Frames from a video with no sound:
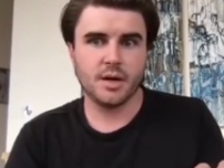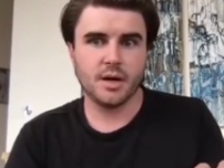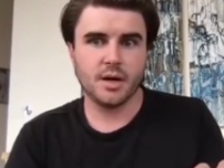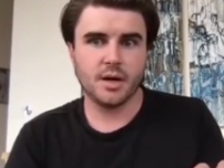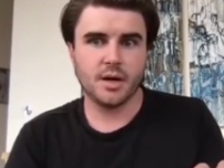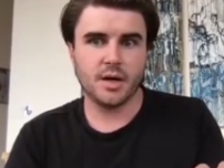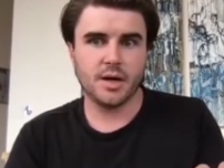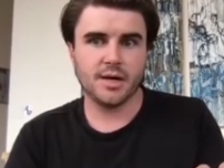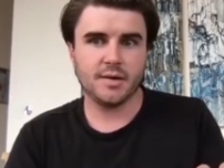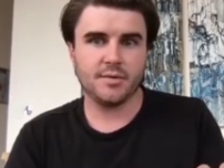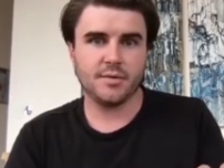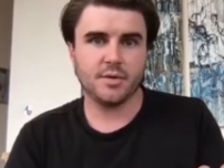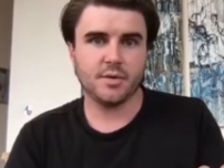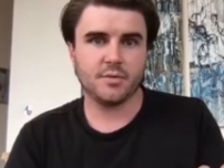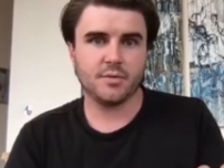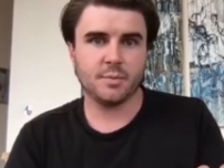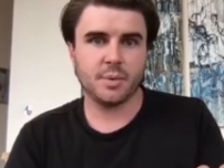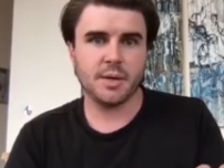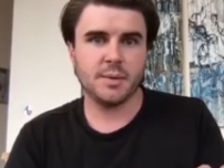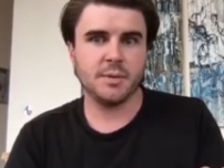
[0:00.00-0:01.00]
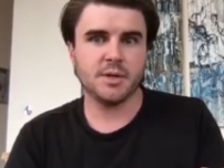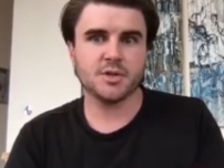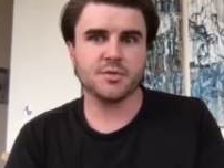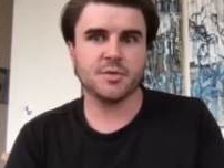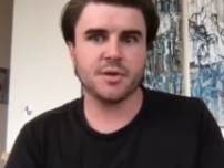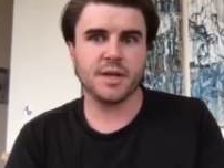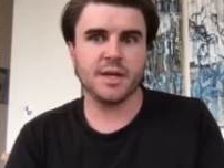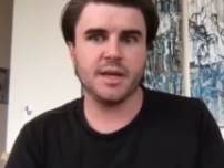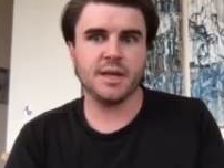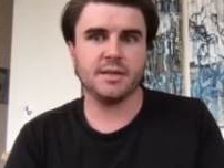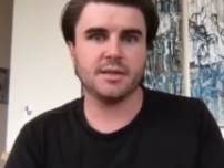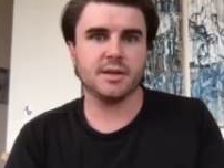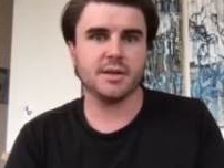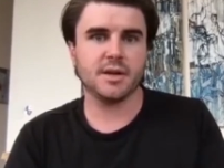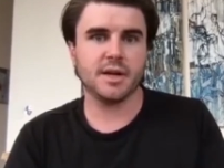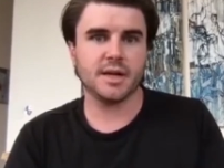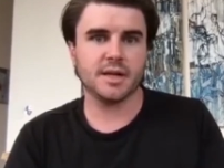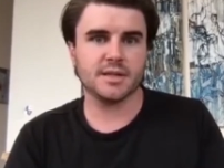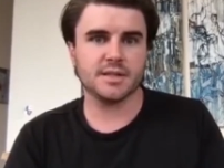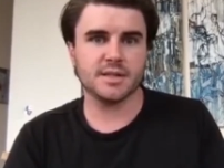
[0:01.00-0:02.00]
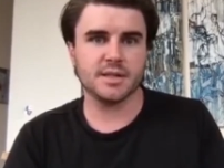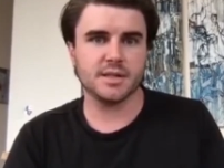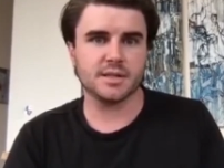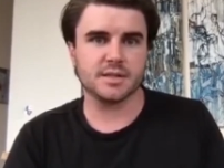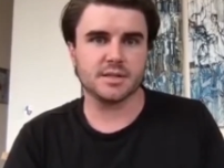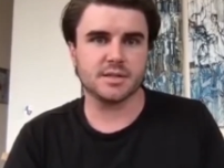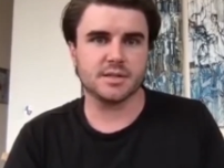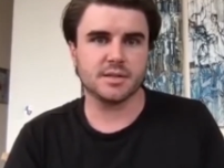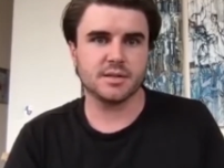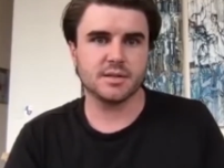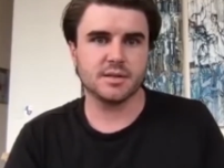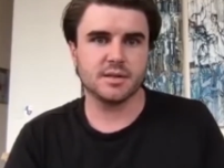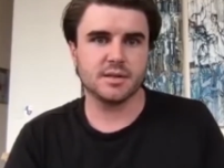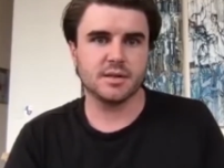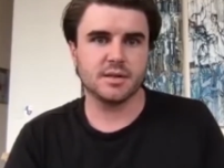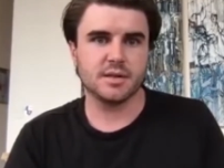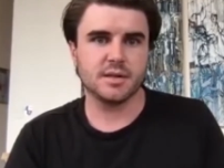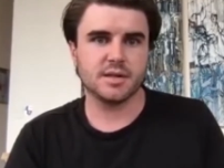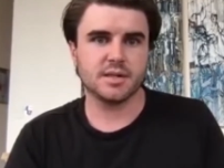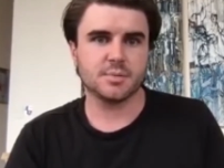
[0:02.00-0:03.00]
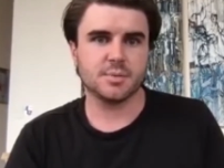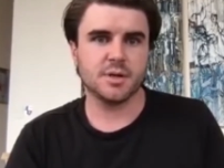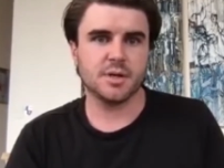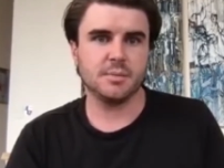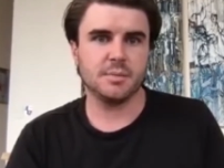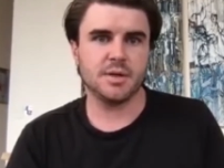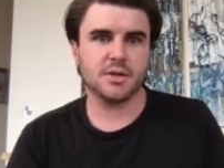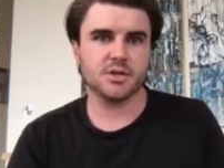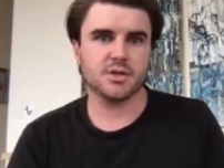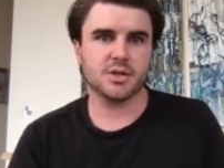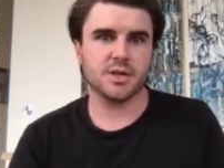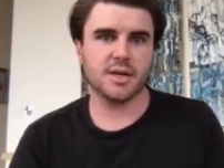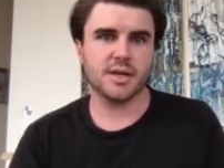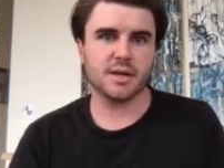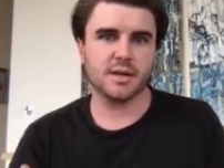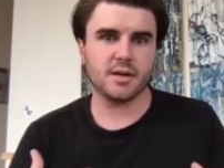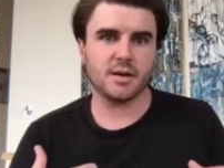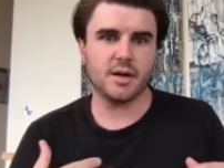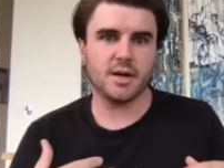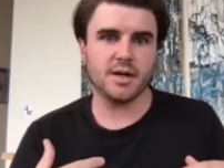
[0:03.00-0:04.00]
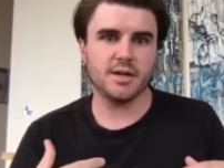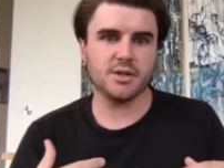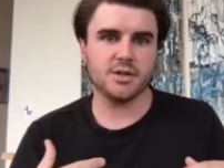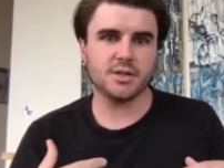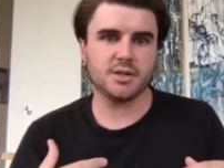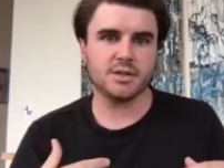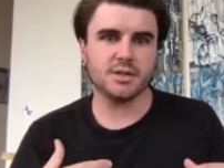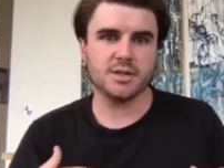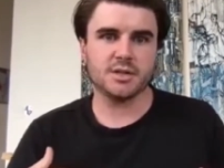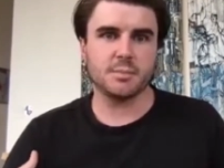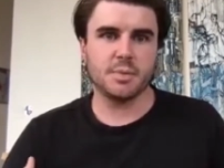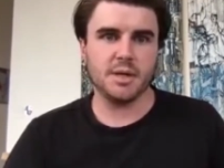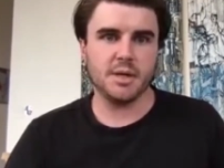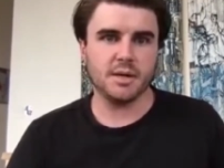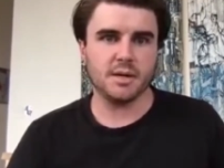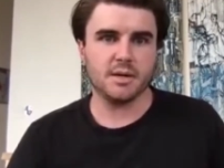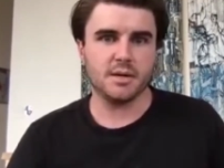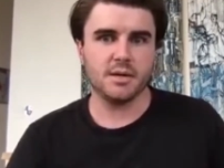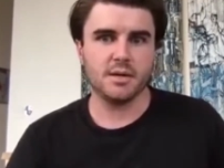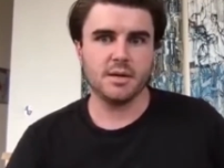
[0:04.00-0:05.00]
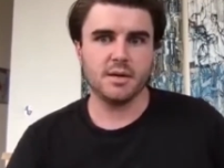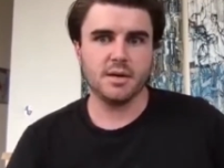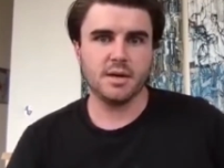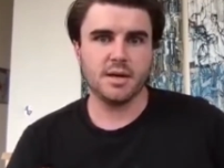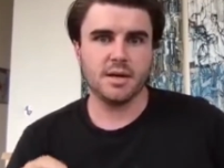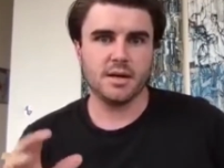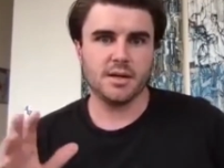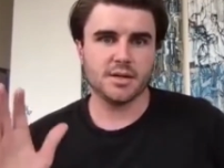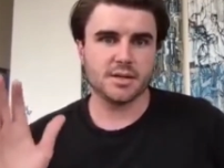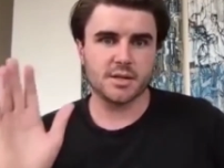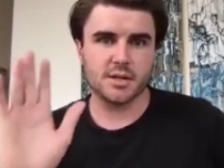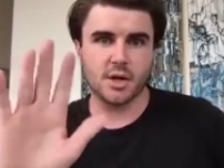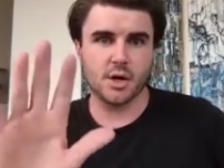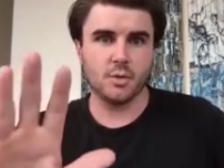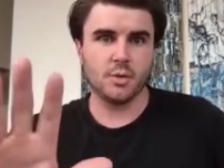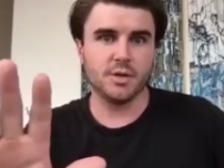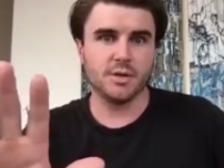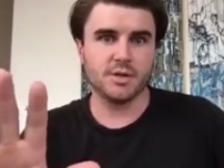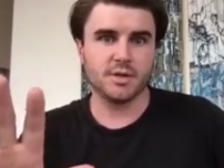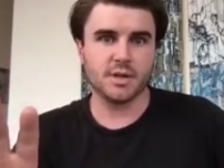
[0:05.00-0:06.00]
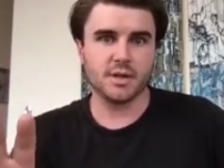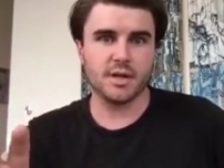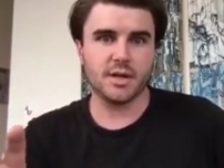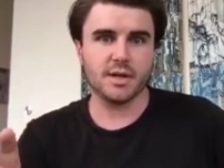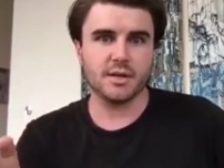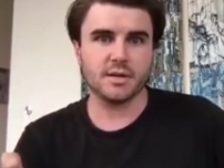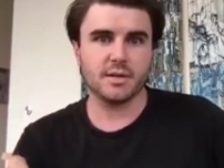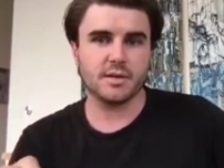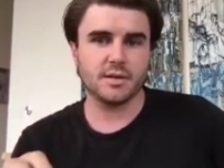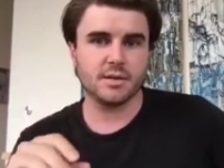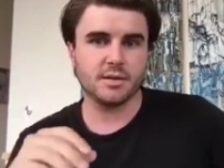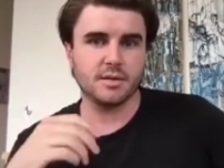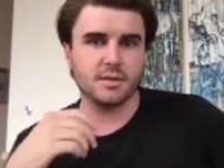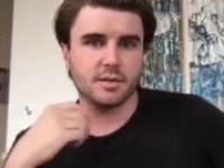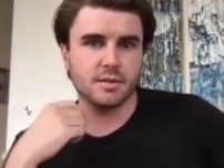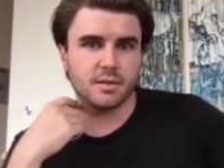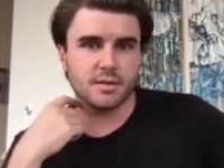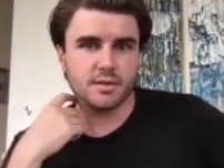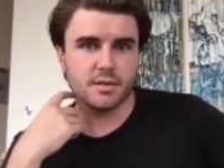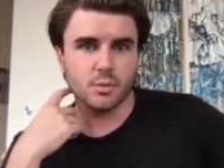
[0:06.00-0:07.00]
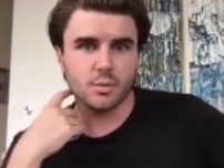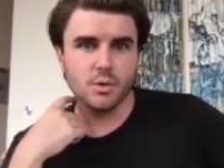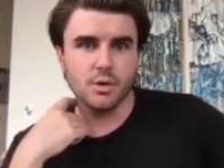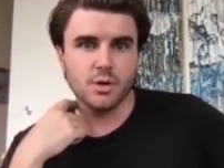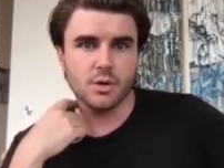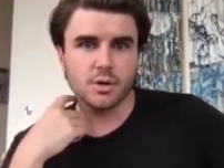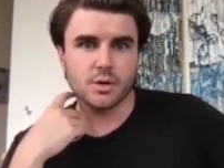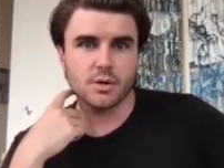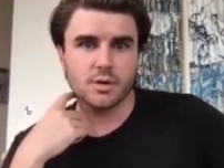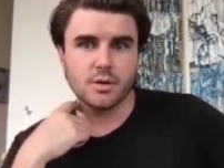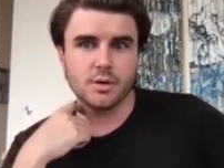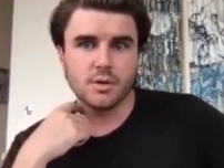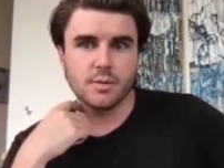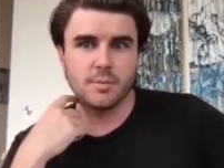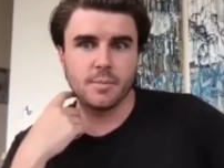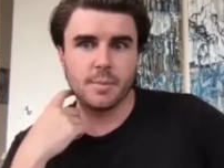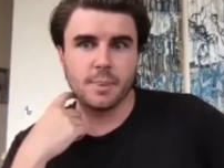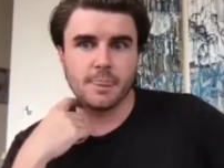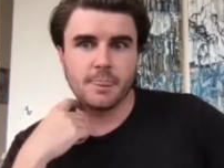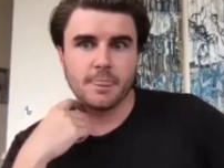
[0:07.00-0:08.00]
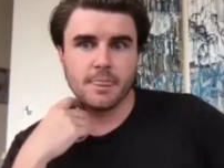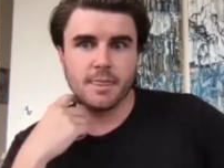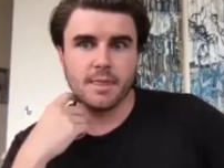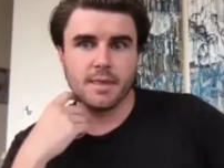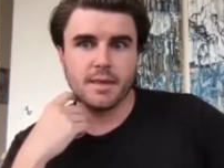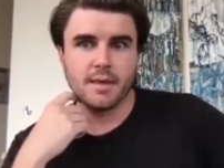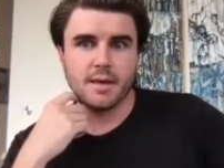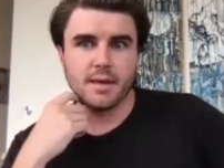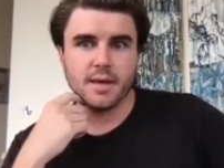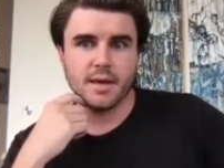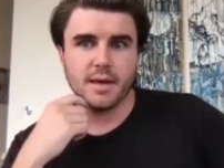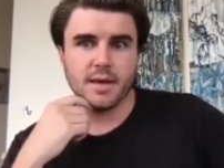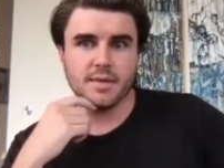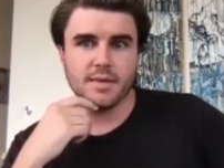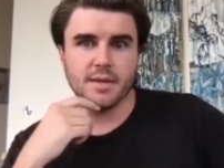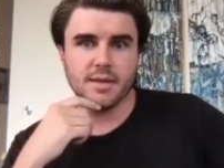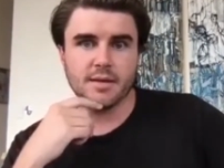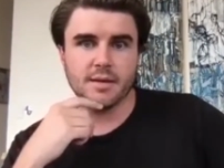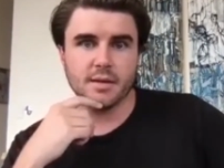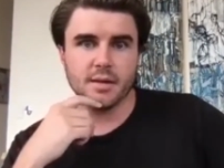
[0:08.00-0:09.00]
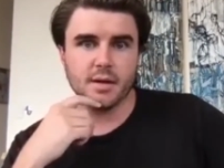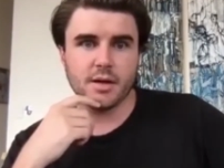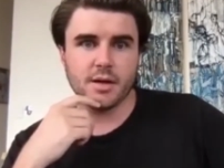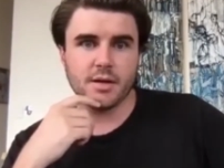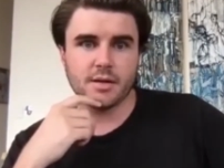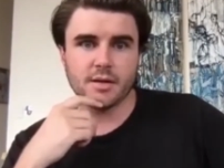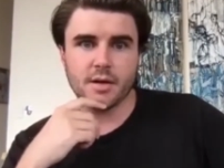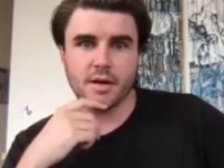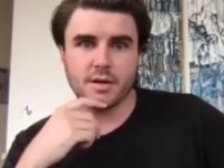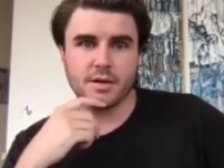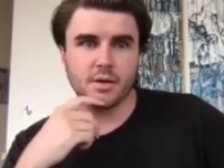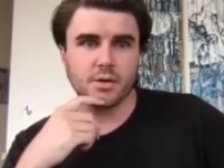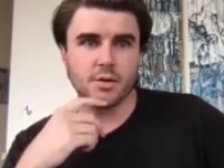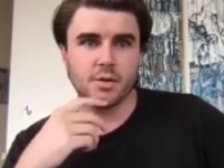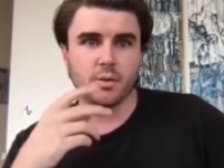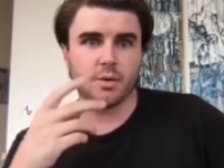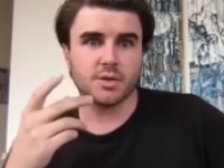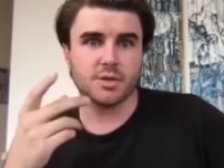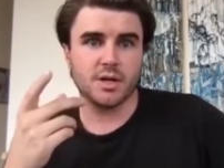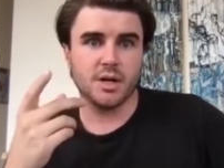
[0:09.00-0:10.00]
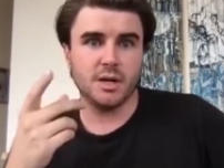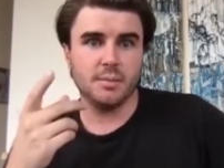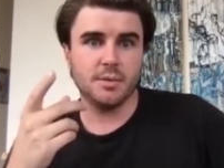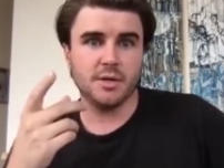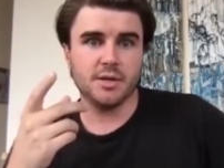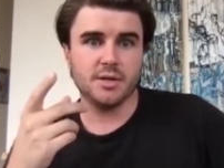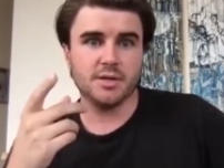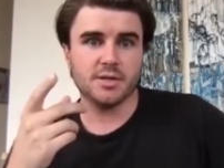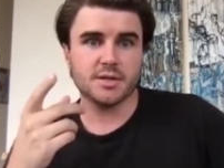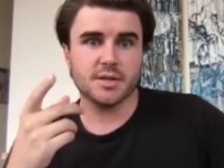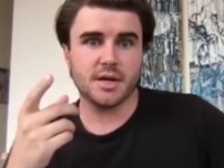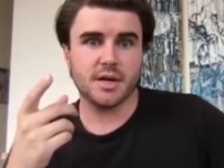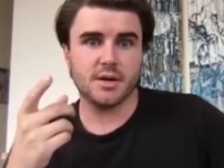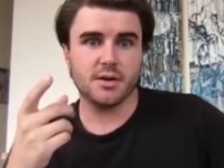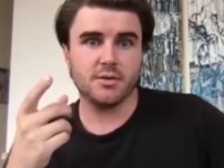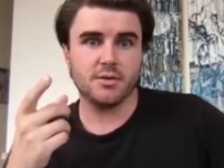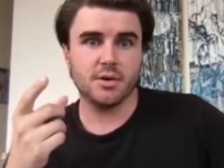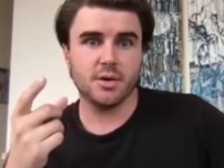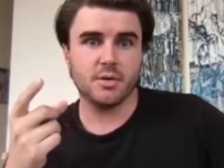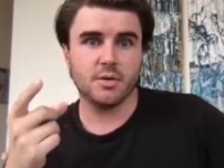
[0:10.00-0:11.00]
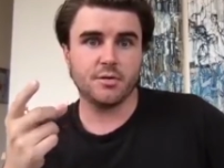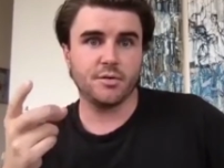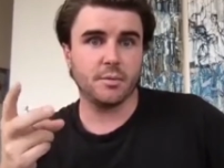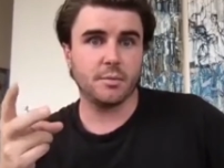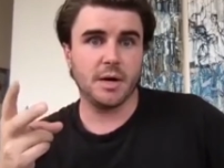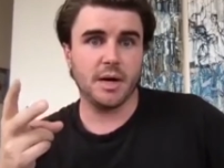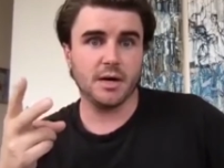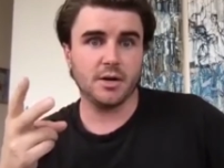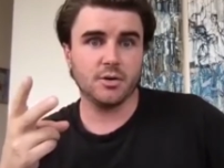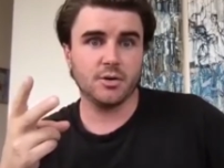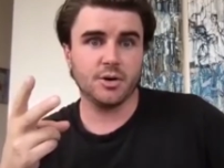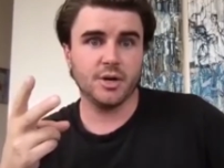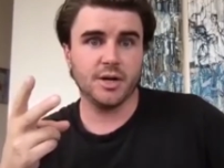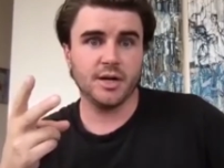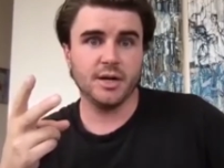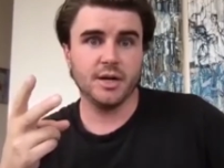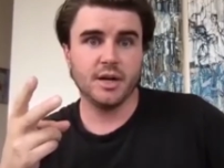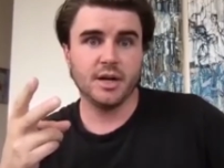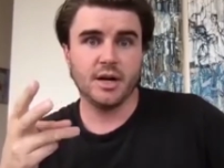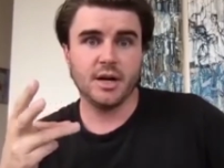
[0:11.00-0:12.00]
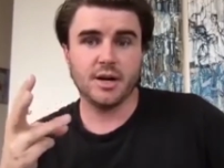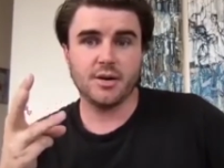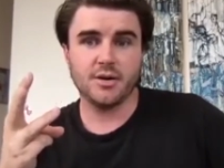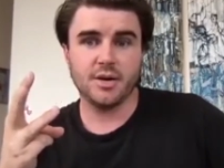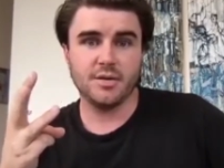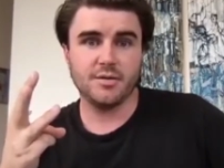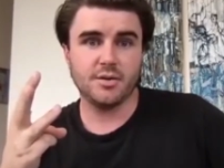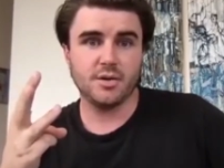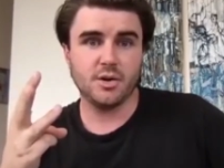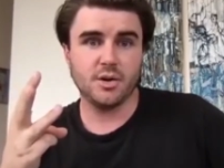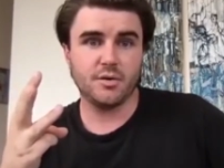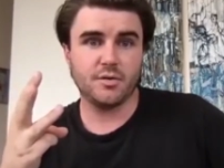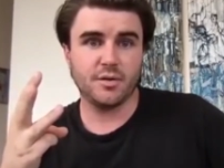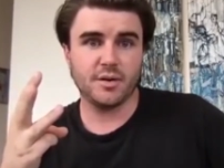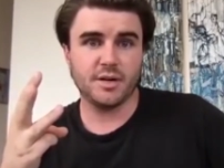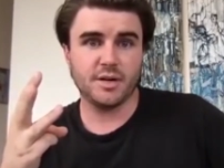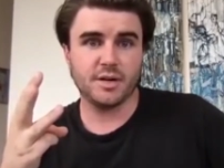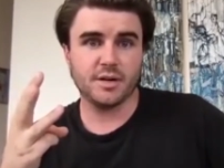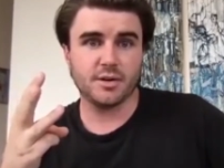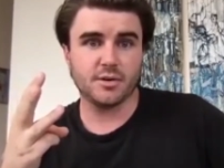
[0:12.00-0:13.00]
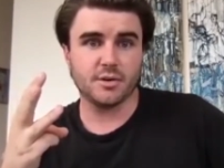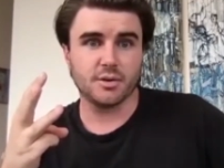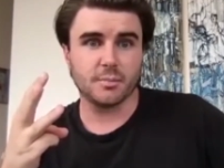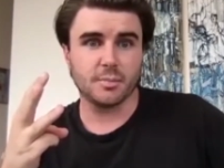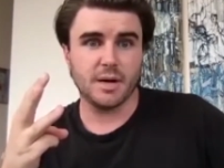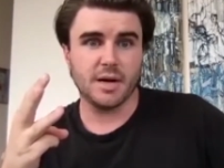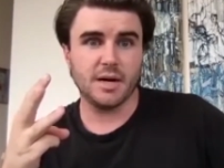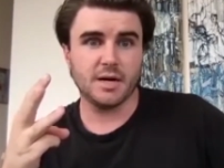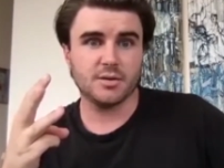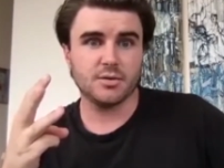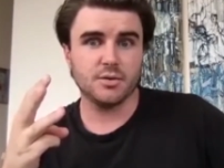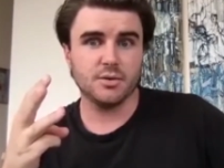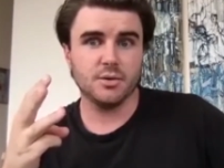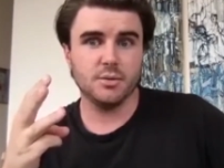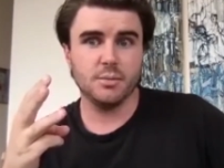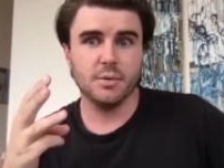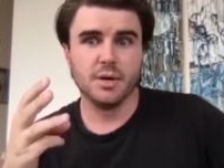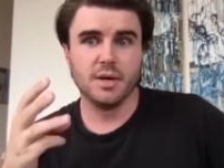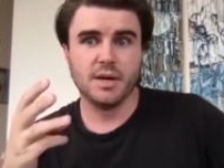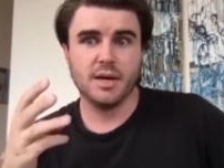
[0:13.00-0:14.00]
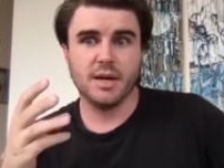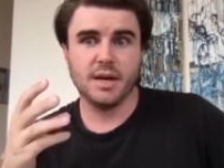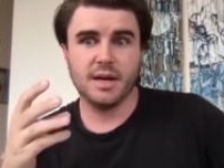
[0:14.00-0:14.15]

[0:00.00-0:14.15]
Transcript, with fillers: I pretty much forget that I exist. It's pretty much like I just disappear and I just go into like the work. And then, like, I don't know what time it is. I don't know if I'm hungry. I don't even know if I need to go to the bathroom.